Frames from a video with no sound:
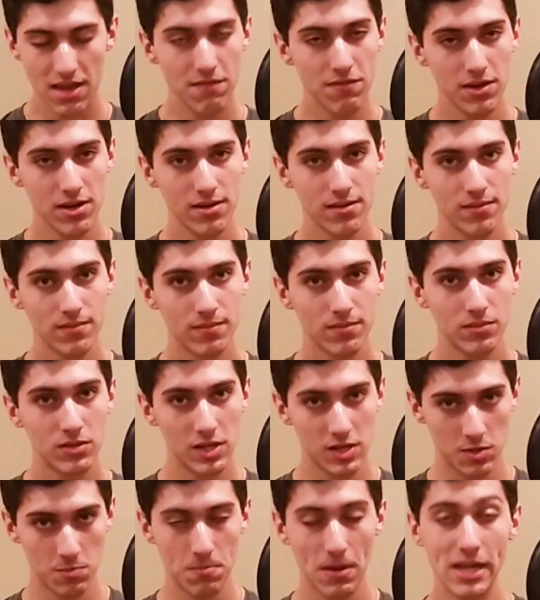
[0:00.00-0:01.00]
even
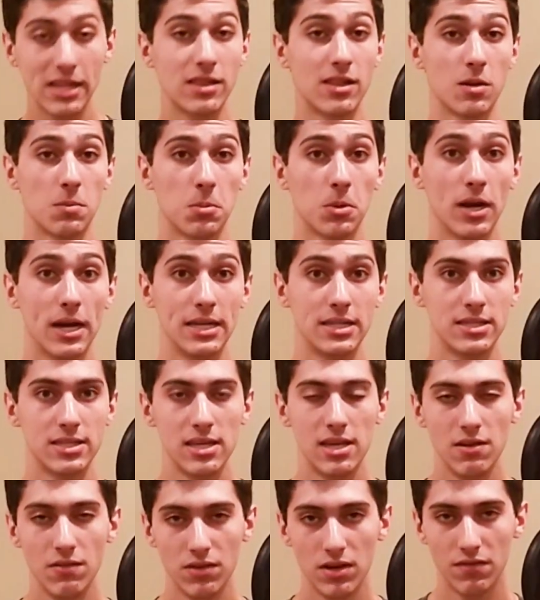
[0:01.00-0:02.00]
despite their
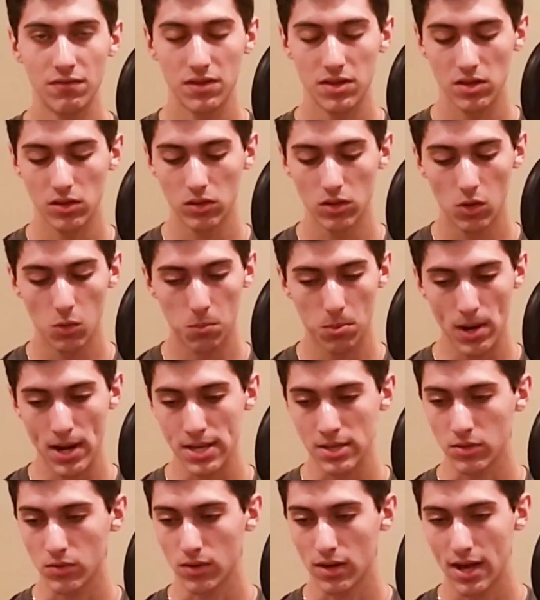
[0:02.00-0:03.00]
price, even if it's a low
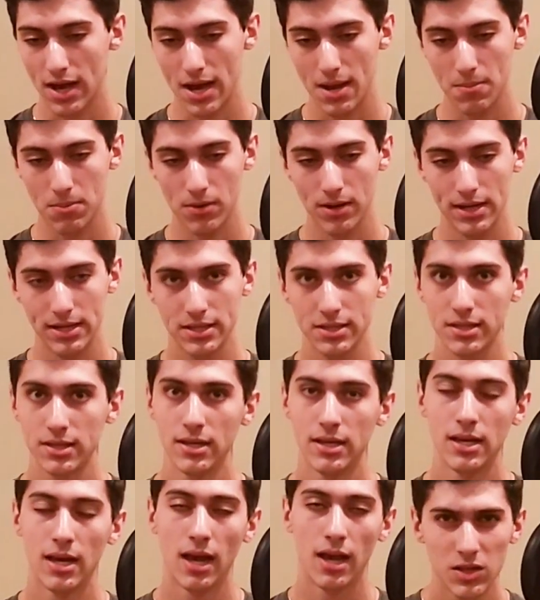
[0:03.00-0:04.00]
price or a high price.
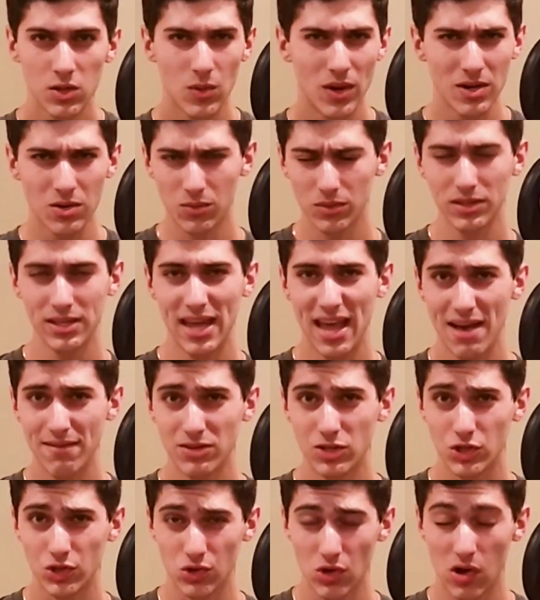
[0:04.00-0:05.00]
So I don't really
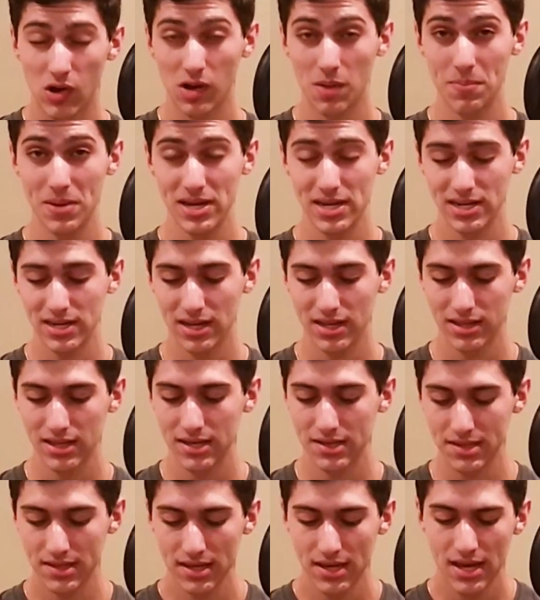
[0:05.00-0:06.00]
have a strong opinion on
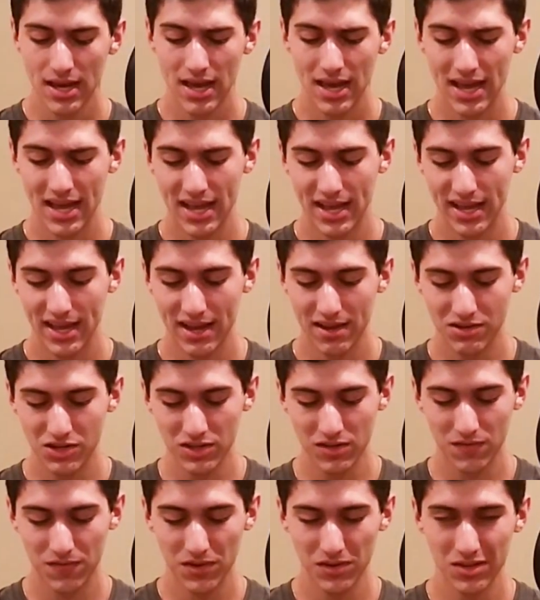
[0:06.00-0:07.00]
this.
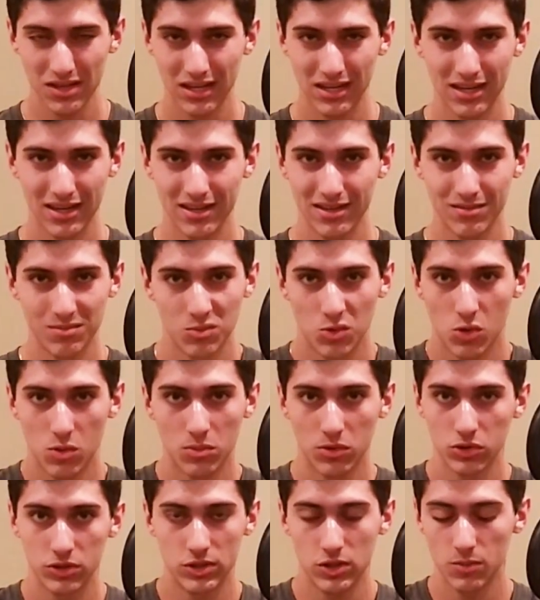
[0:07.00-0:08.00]
It just feels like a
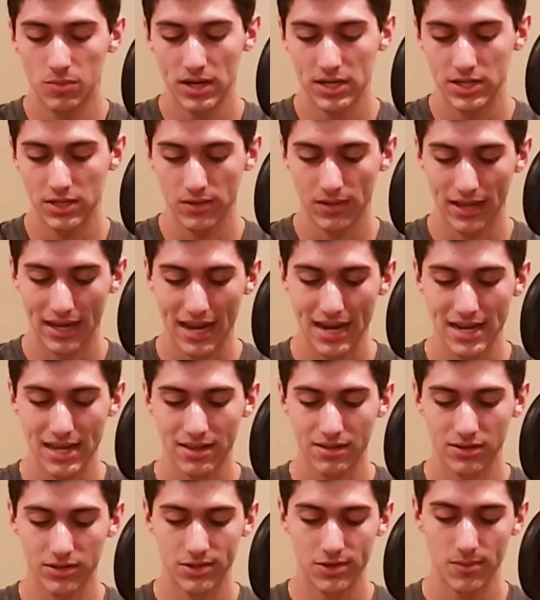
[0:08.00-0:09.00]
normal 2x2, like
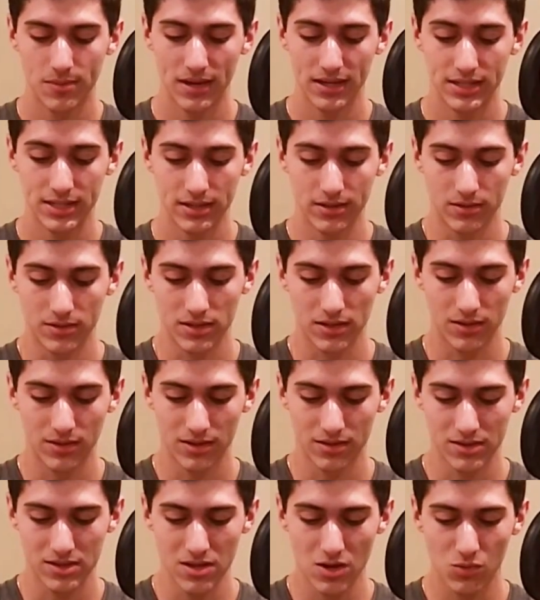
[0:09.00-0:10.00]
any other 2x2. So
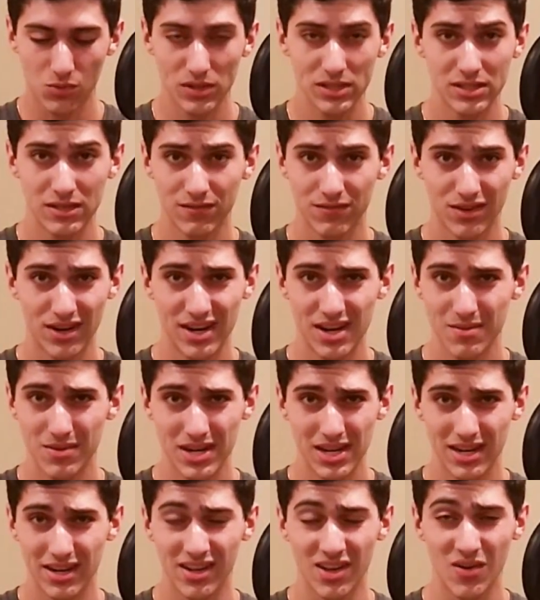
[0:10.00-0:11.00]
there's no reason for
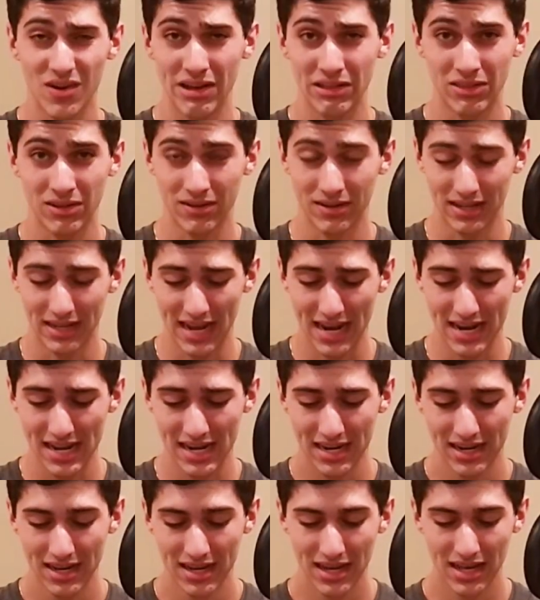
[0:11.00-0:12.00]
anybody to go out there and get
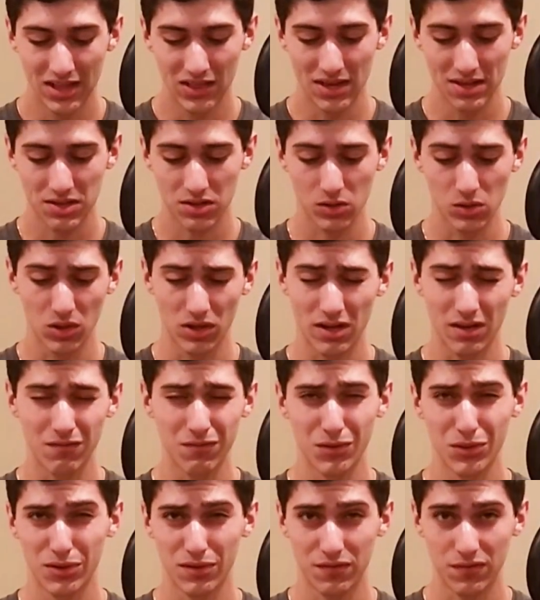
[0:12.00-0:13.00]
it unless they're
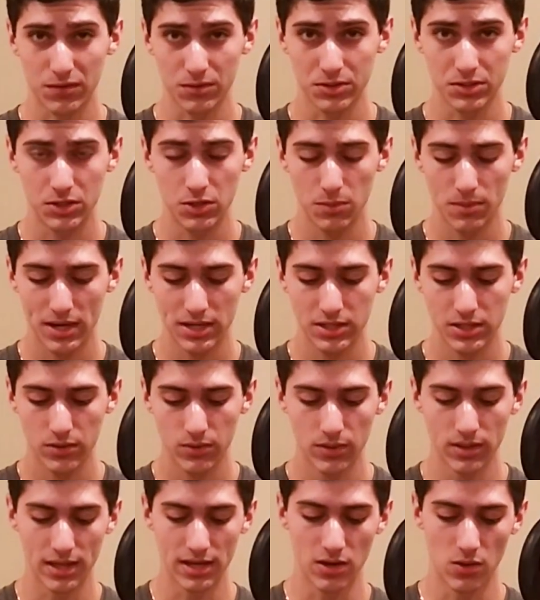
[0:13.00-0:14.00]
looking for their first
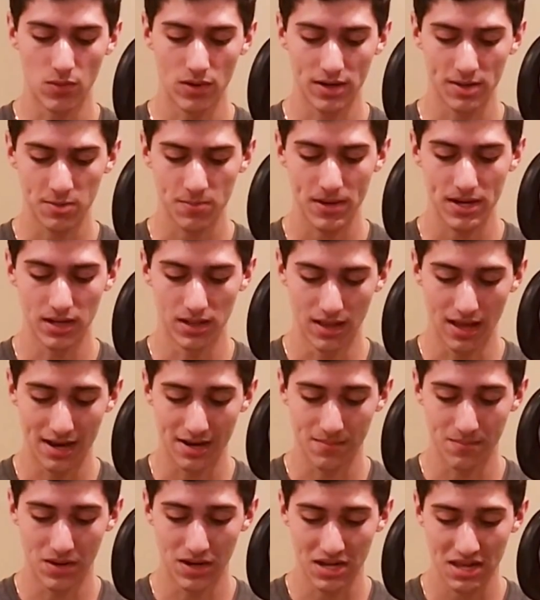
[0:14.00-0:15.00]
2x2 and they don't want to spend a
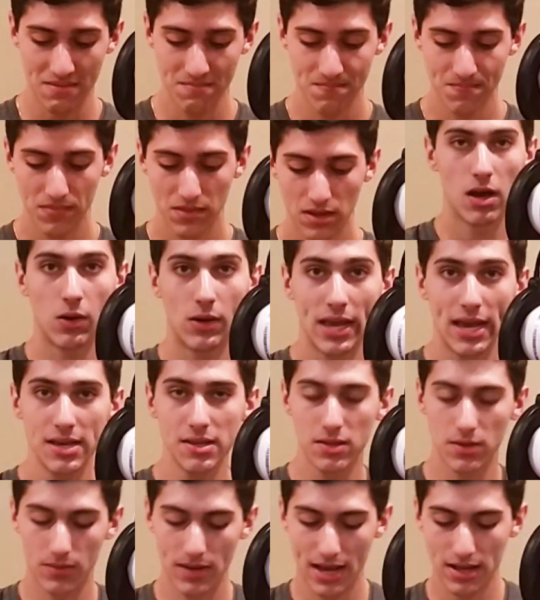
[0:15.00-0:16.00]
lot of money.
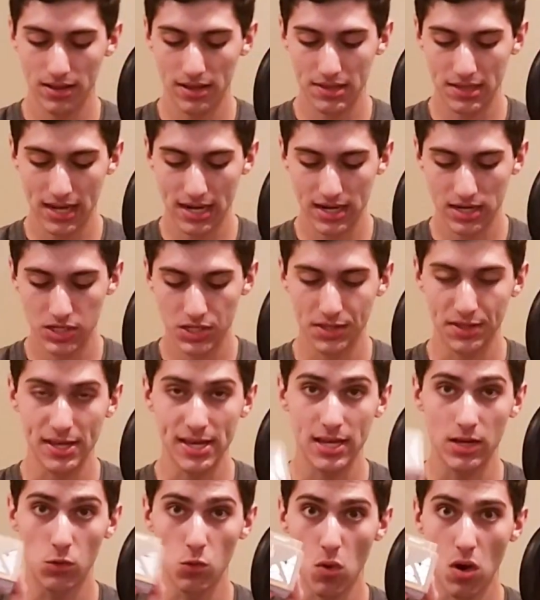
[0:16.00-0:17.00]
Okay, so now let's get into
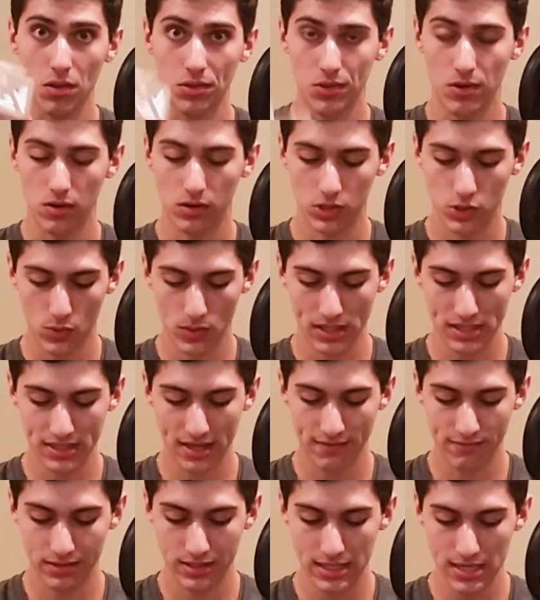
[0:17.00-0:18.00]
the Guanlong
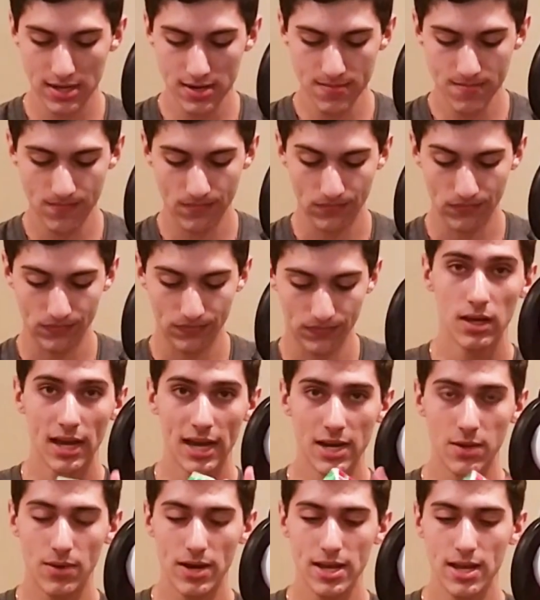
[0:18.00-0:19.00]
2017.
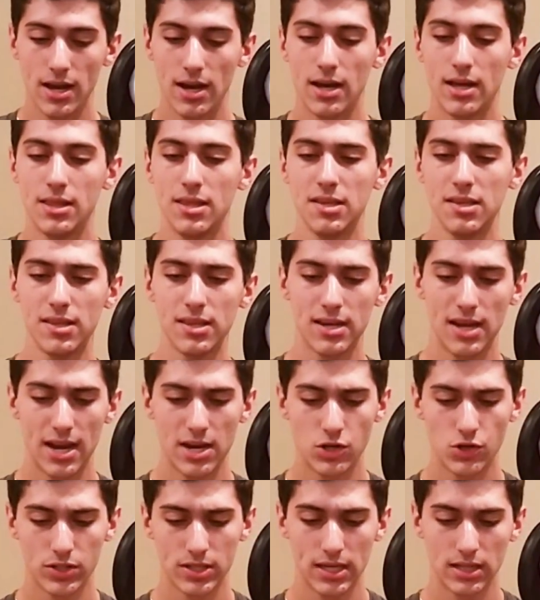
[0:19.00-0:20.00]
Anyway, this is an
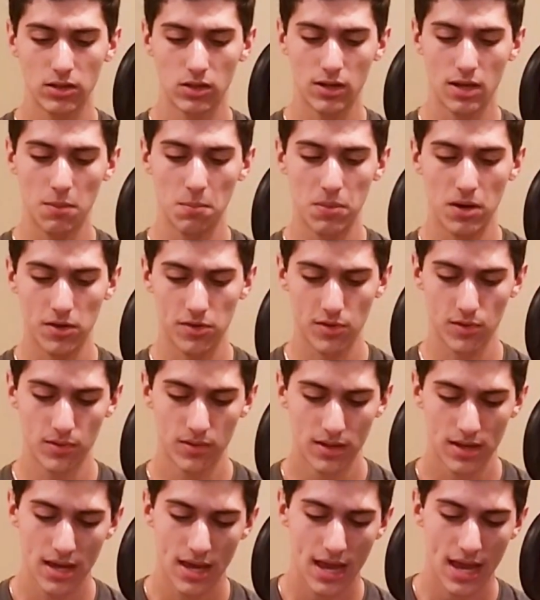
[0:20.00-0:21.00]
interesting looking
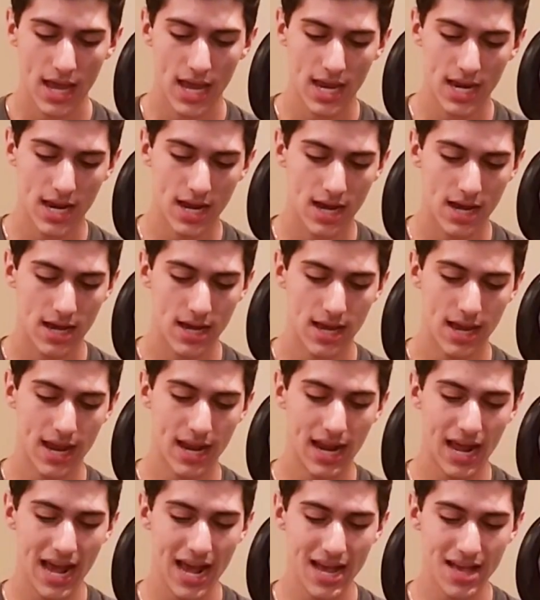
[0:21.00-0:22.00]
puzzle. It
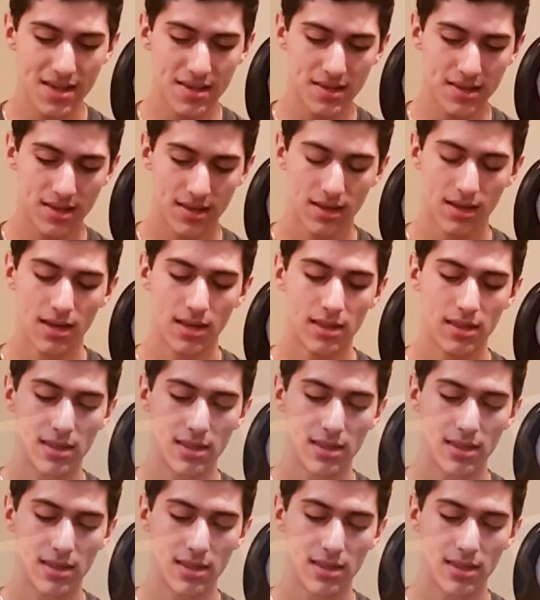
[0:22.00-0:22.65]
has